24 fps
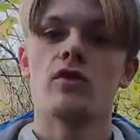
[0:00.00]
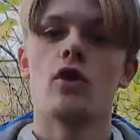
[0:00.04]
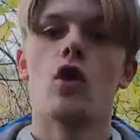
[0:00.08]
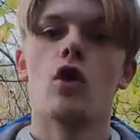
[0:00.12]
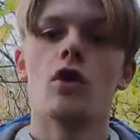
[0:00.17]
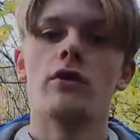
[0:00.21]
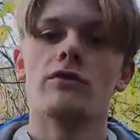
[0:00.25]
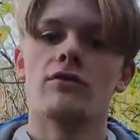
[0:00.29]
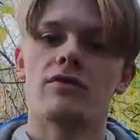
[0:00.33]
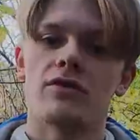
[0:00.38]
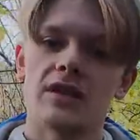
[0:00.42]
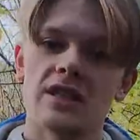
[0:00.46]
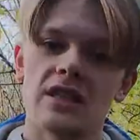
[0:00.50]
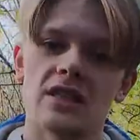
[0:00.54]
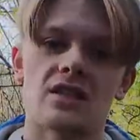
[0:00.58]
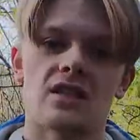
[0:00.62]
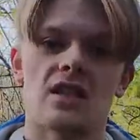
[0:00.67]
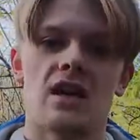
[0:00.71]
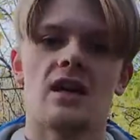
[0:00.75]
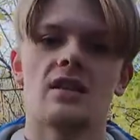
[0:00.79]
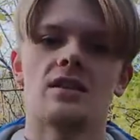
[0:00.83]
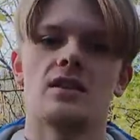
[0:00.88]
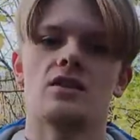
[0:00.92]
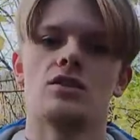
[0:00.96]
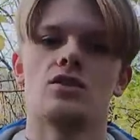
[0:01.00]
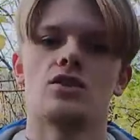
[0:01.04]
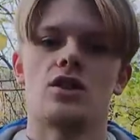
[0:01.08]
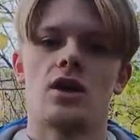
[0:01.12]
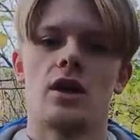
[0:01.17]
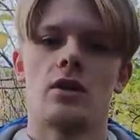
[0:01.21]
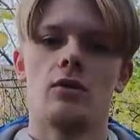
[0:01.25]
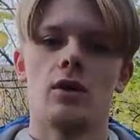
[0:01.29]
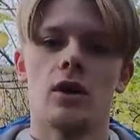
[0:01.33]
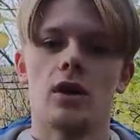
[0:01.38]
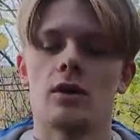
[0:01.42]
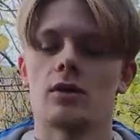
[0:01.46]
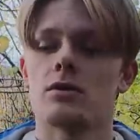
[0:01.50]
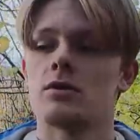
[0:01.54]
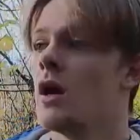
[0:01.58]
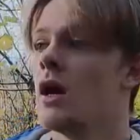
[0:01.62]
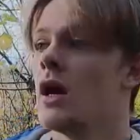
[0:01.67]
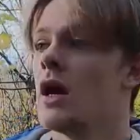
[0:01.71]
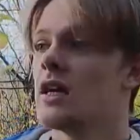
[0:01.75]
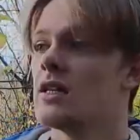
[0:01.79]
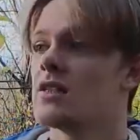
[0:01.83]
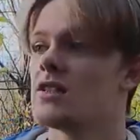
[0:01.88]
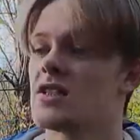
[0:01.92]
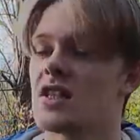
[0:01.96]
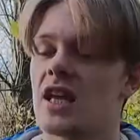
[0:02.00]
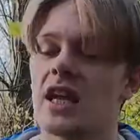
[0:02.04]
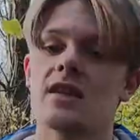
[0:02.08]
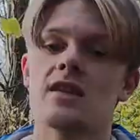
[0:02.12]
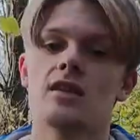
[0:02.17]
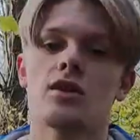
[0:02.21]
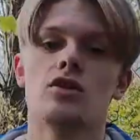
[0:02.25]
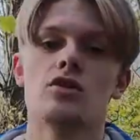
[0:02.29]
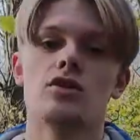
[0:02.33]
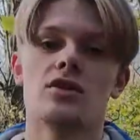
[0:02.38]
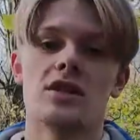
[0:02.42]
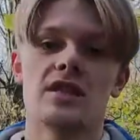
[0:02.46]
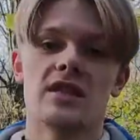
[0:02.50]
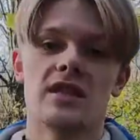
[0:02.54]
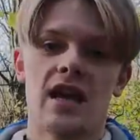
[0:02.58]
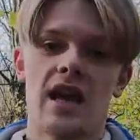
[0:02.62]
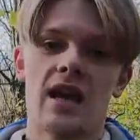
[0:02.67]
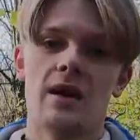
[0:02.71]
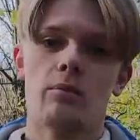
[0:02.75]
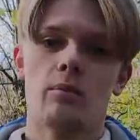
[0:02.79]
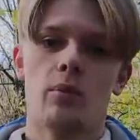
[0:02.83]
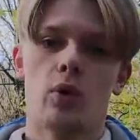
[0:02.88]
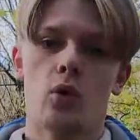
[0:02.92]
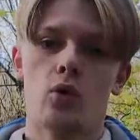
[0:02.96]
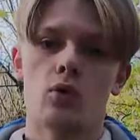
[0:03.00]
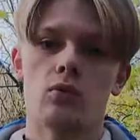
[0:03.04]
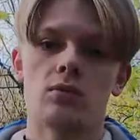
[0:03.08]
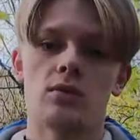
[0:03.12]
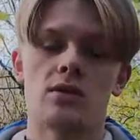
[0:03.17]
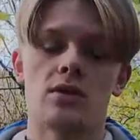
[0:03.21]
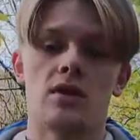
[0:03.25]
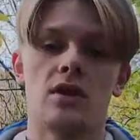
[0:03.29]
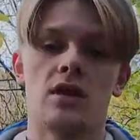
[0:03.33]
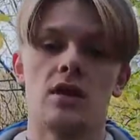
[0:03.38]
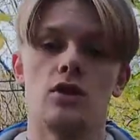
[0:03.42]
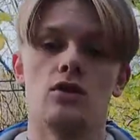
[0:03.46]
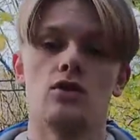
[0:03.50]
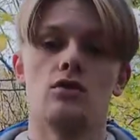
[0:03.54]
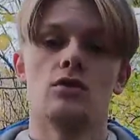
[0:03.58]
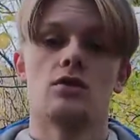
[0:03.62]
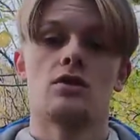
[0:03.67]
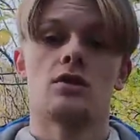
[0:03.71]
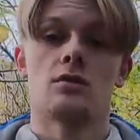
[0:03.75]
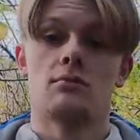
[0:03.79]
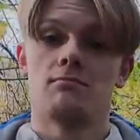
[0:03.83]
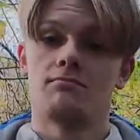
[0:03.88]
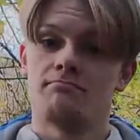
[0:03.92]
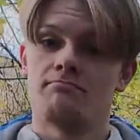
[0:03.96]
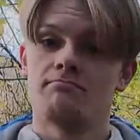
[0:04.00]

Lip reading: non-freestanding shelter. Instead of using tent poles, they use